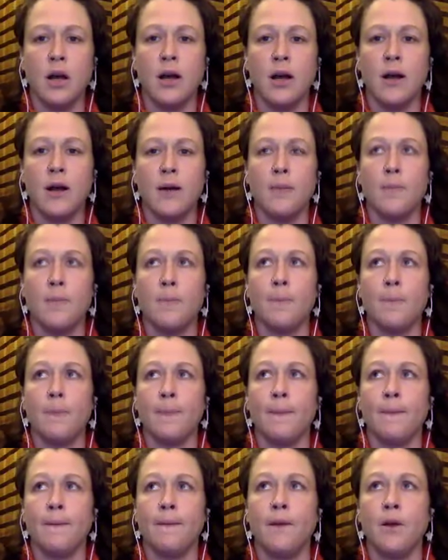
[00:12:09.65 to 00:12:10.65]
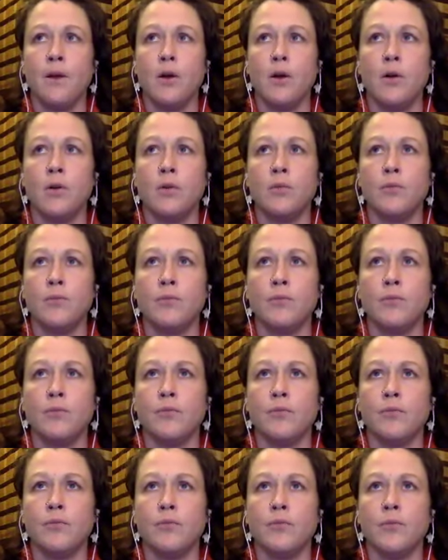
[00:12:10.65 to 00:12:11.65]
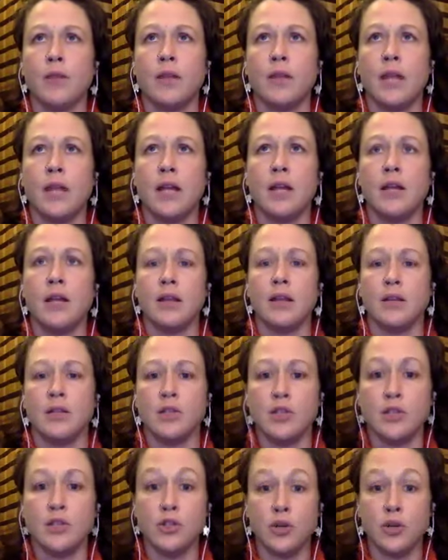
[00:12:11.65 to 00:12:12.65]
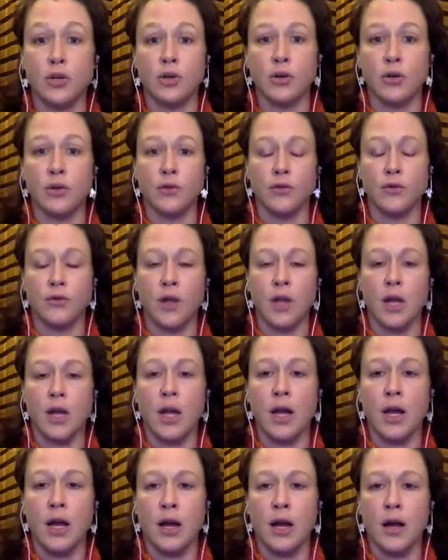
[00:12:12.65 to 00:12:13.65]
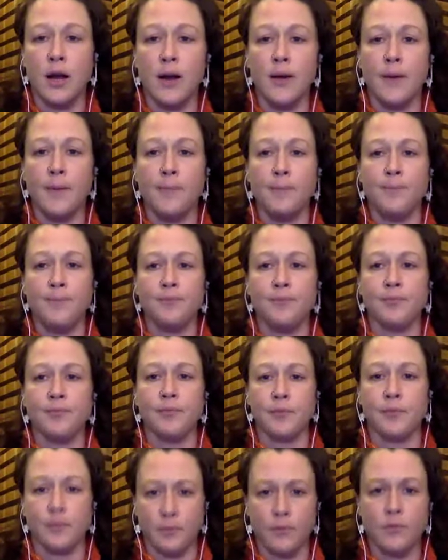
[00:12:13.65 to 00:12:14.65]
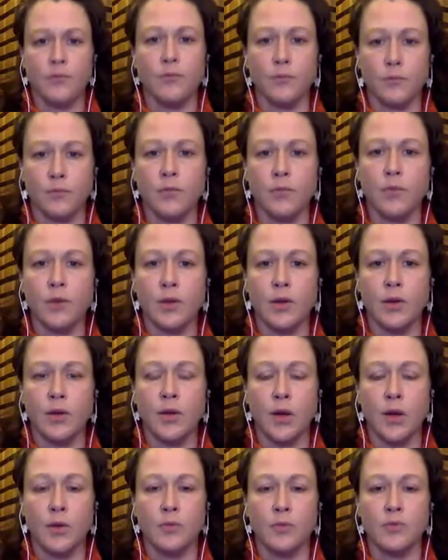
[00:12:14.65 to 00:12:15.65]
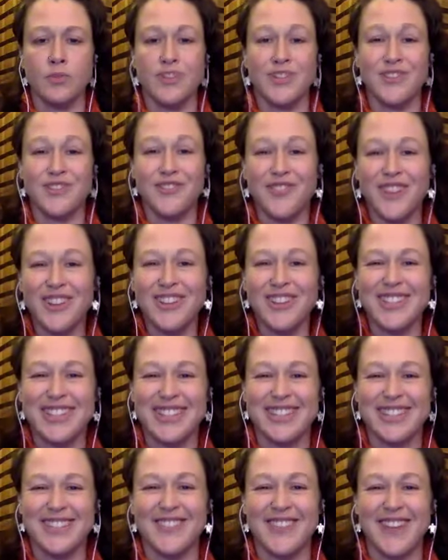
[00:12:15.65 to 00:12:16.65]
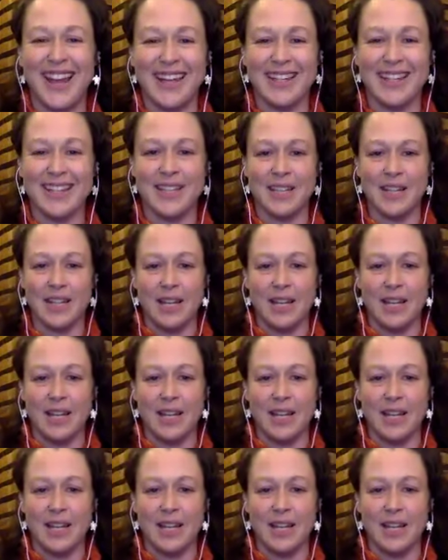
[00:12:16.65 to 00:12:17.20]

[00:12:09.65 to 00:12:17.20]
You know, that they deserve, you know, to feel dignified.